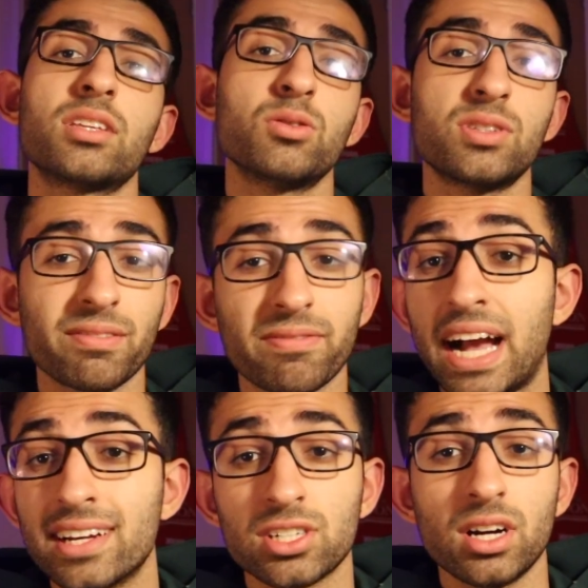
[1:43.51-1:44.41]
using
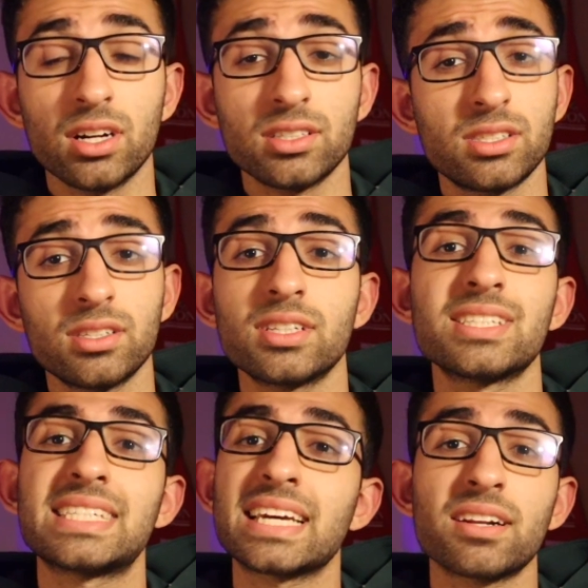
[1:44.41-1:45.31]
flashcards,
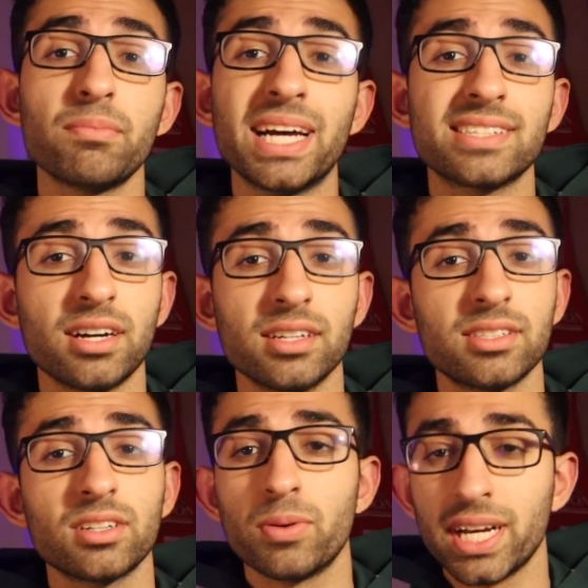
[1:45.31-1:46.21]
single best
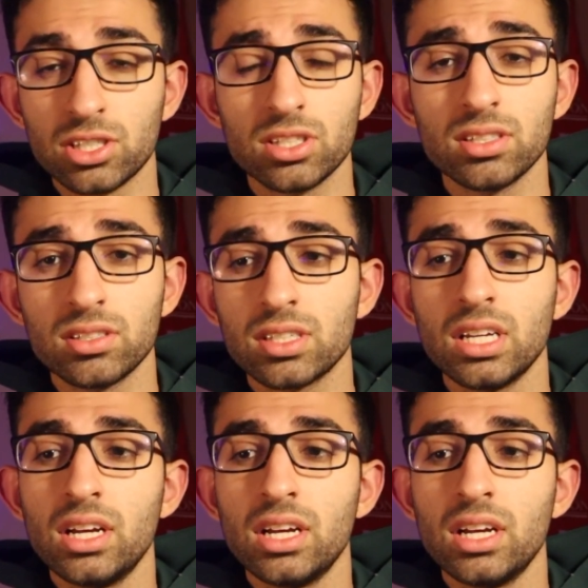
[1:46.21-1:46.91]
answer questions,